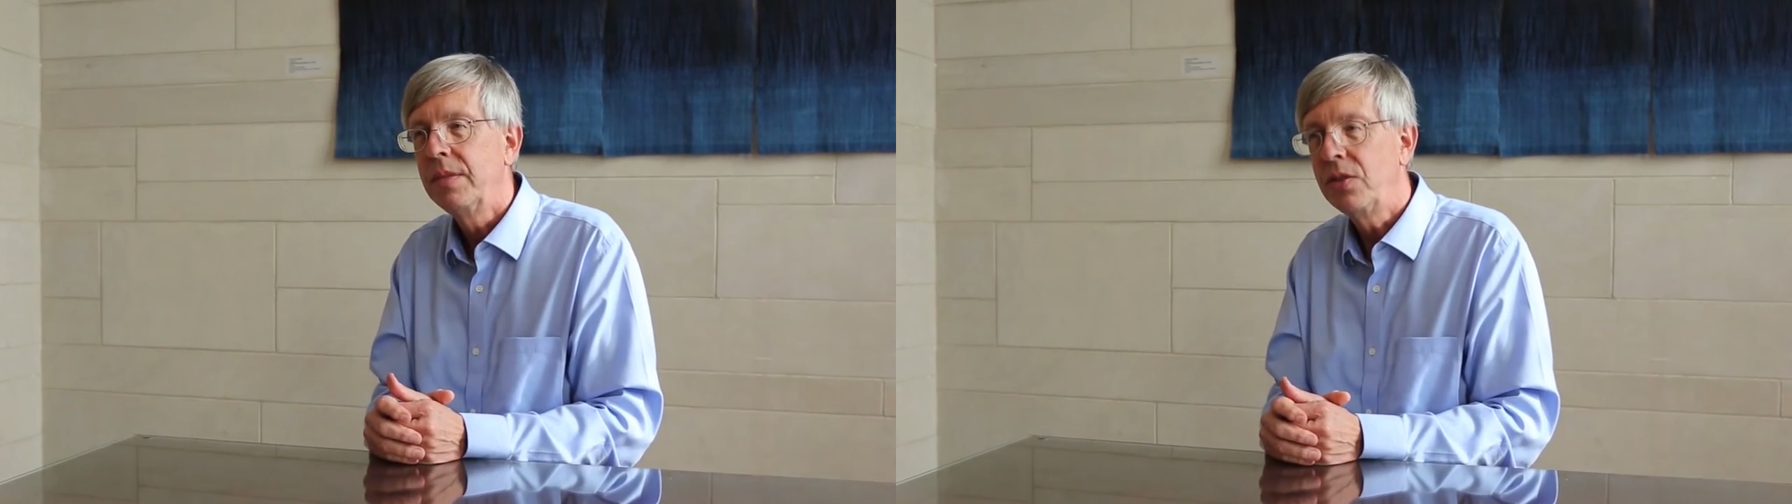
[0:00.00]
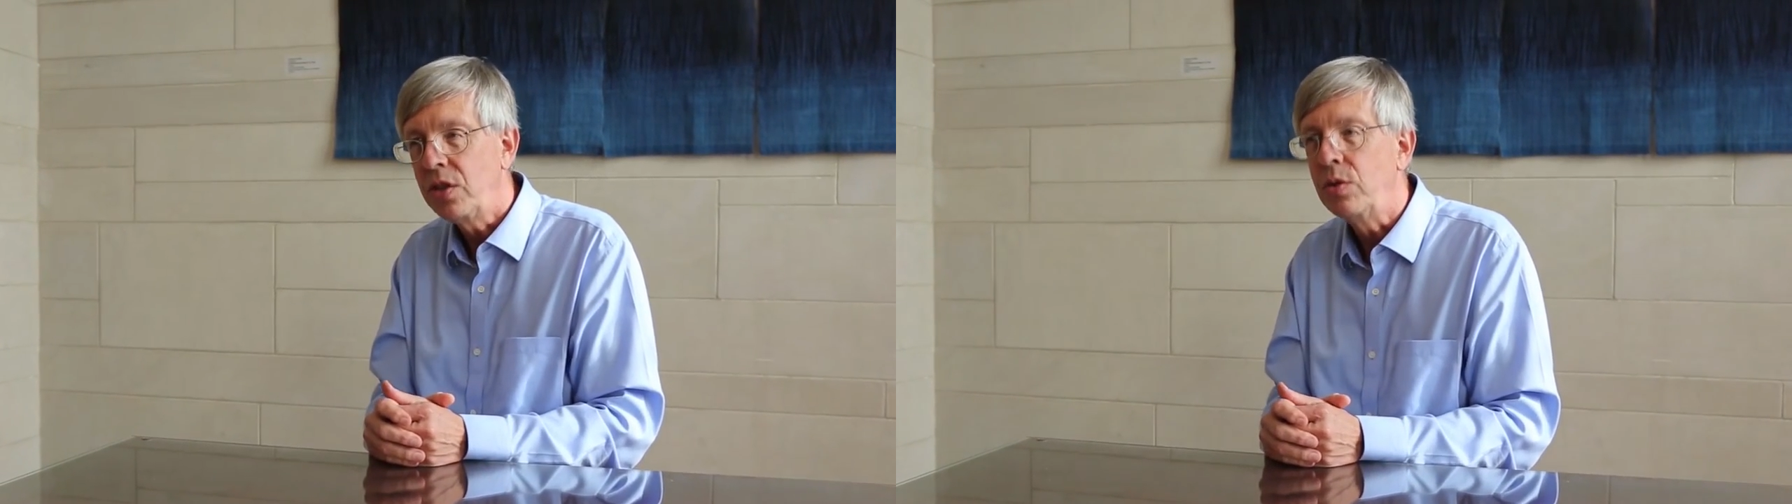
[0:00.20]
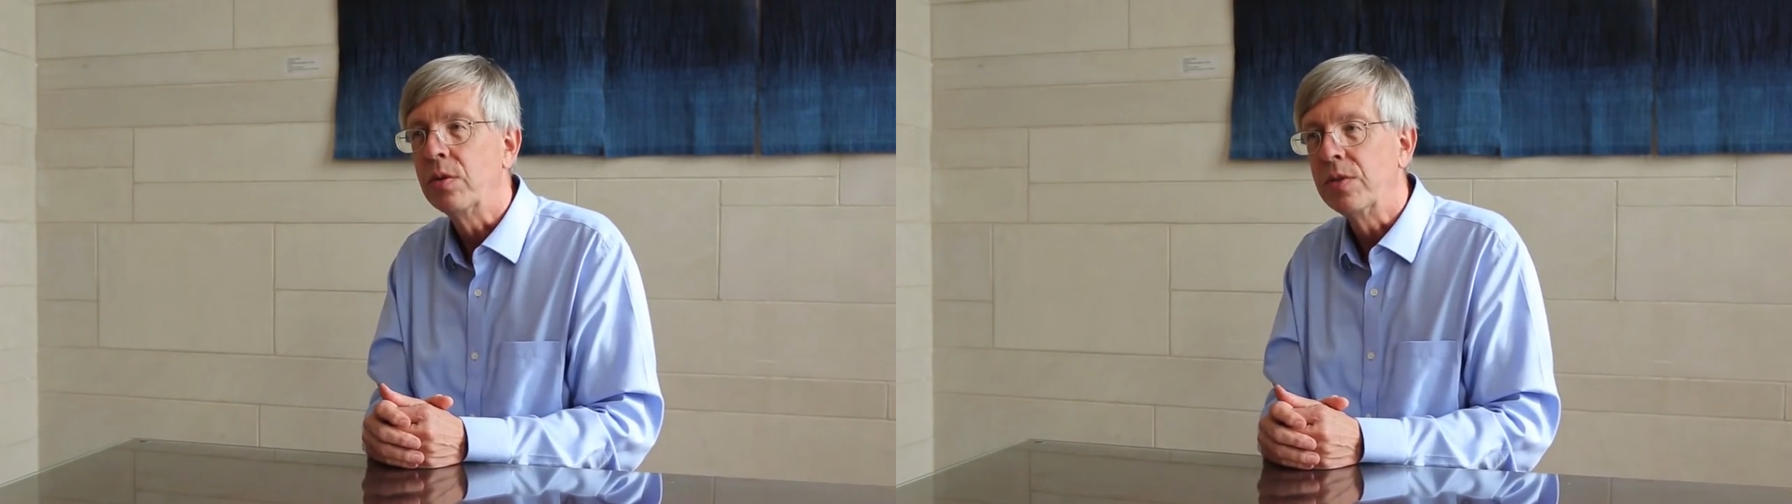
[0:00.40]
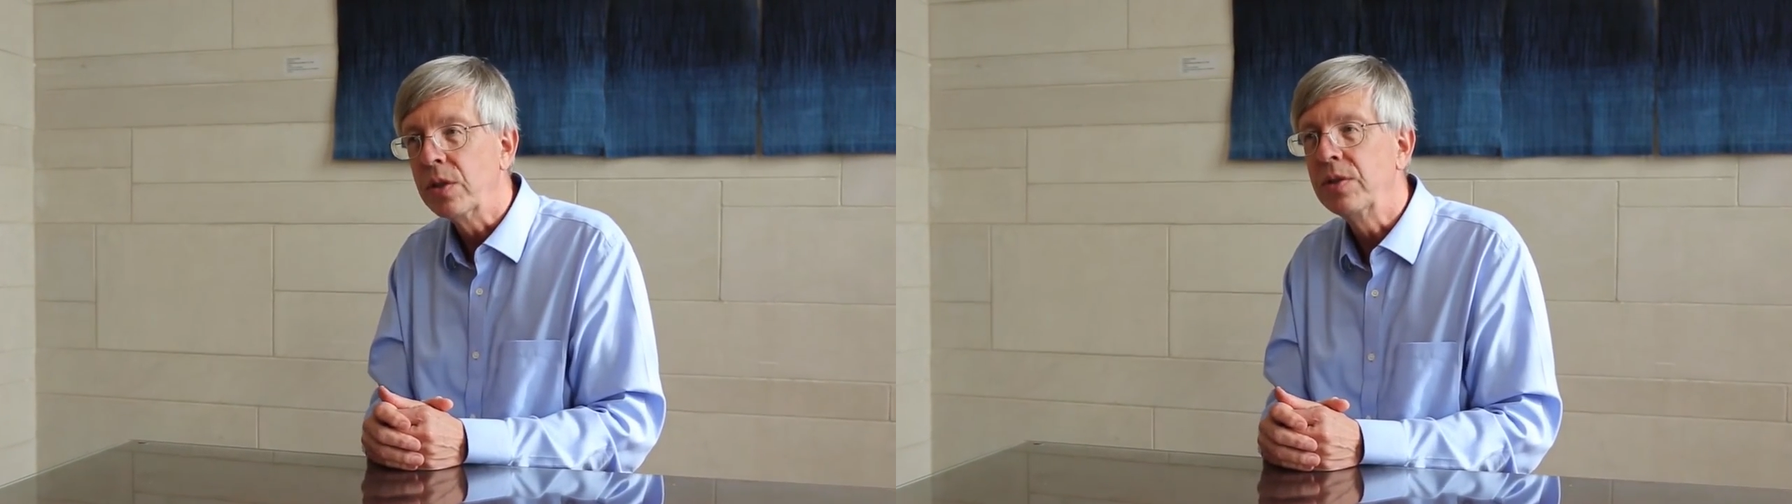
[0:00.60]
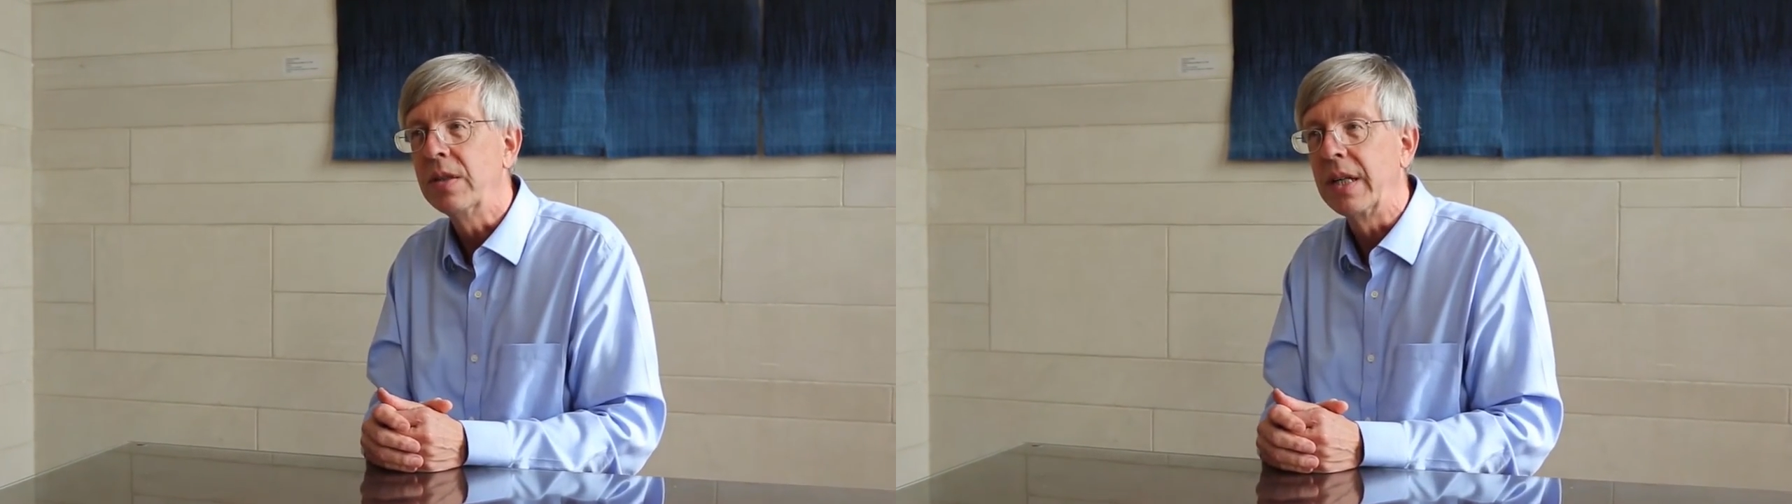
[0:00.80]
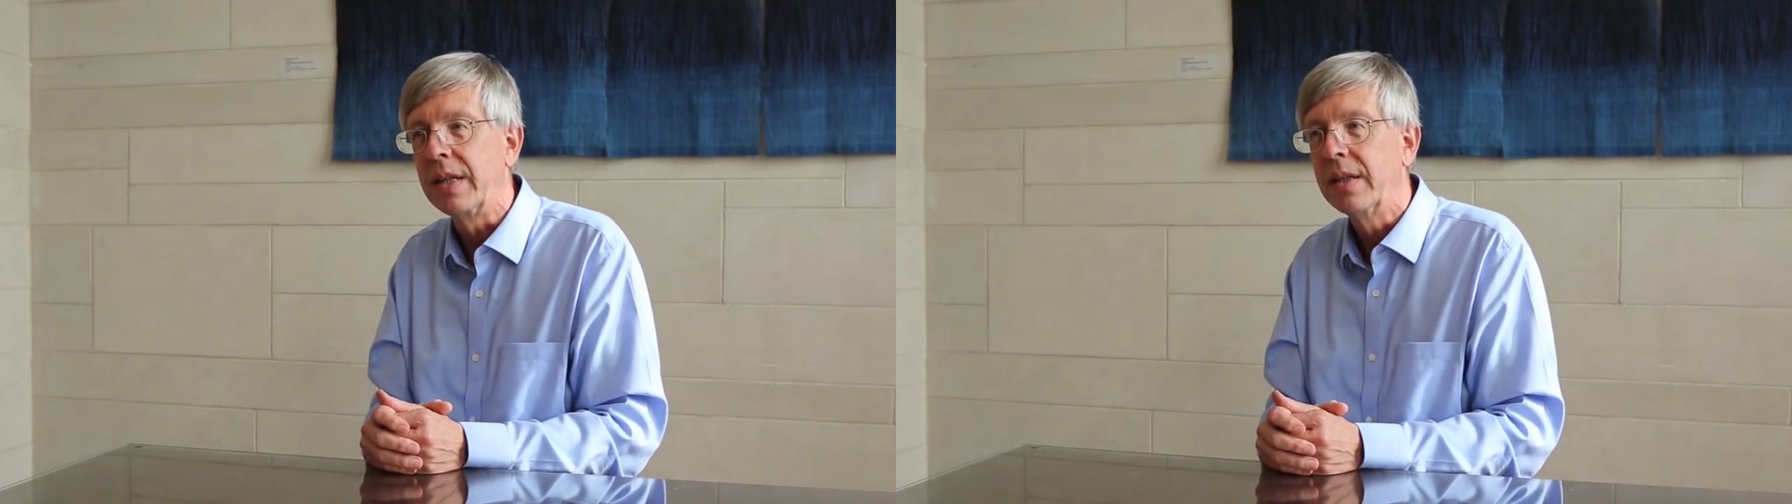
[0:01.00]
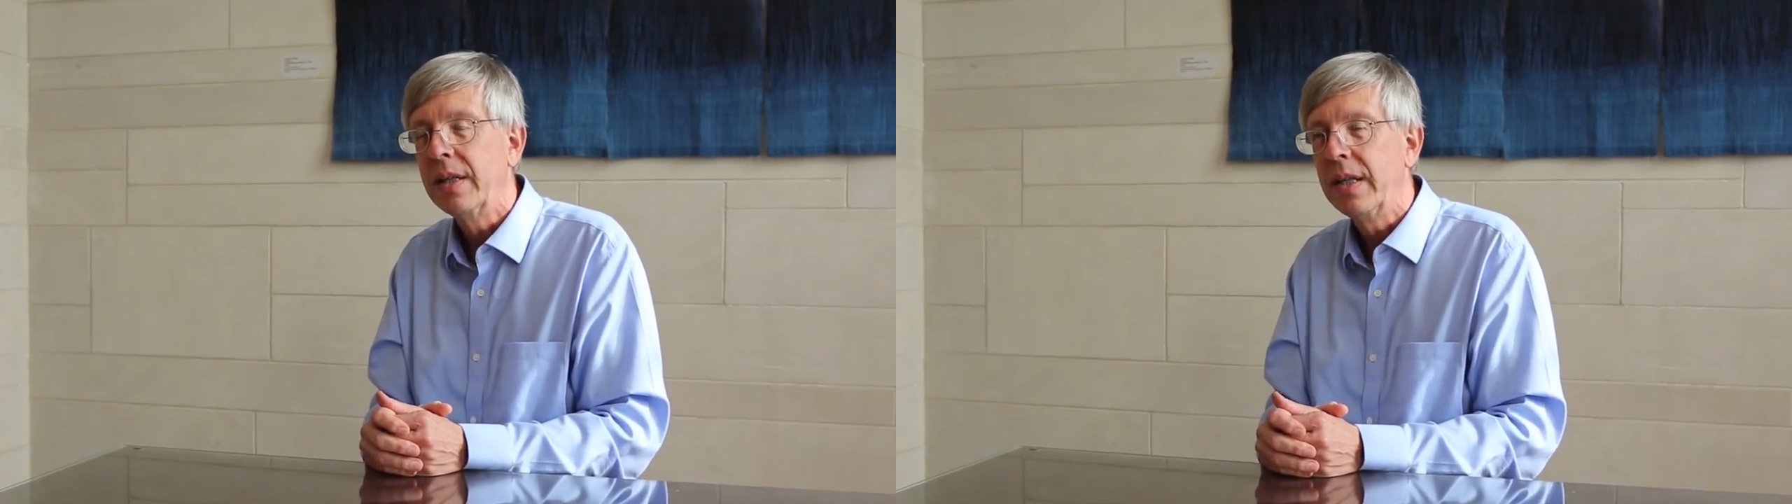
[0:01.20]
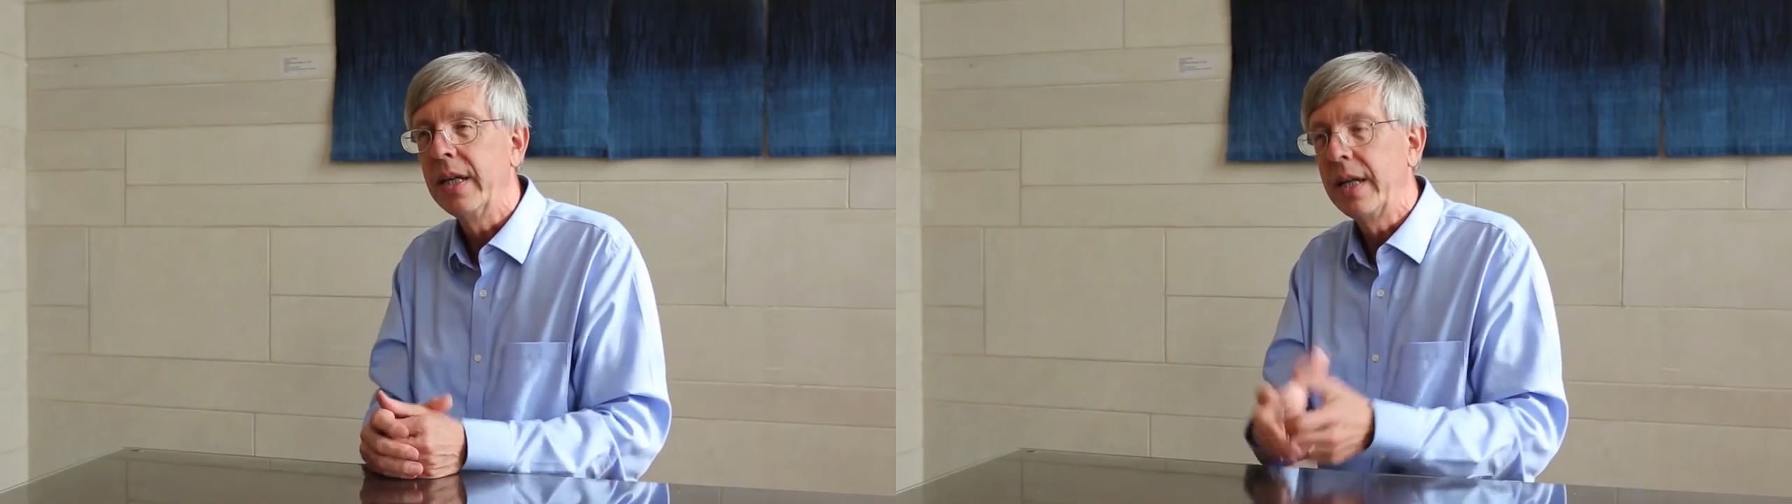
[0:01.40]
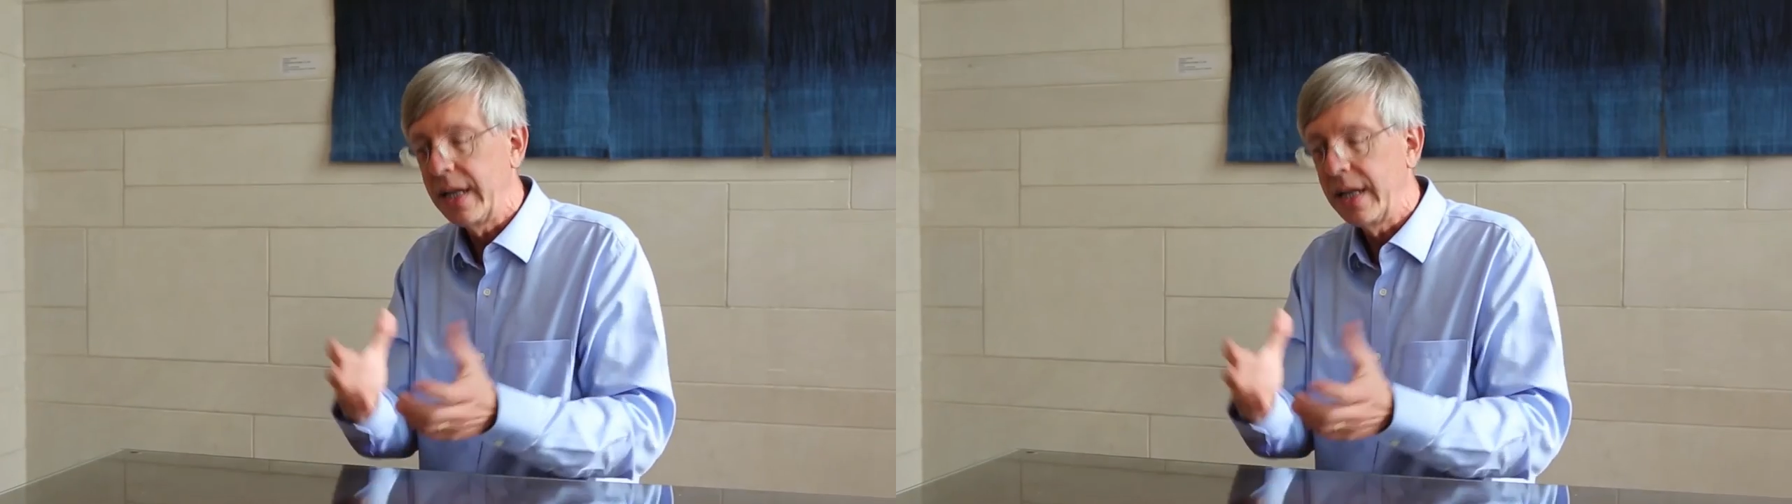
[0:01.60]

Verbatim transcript: It's a university. It